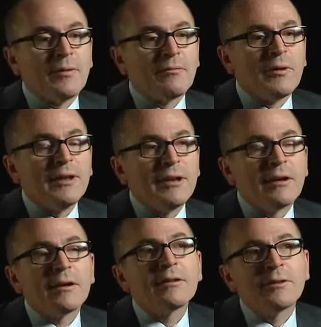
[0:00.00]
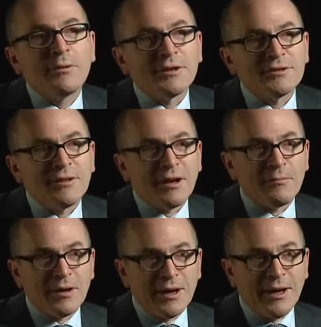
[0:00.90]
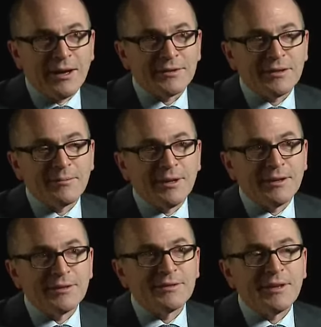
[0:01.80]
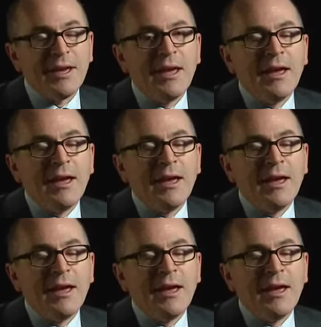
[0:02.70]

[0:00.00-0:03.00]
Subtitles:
really hard question that I'd want to ask him is,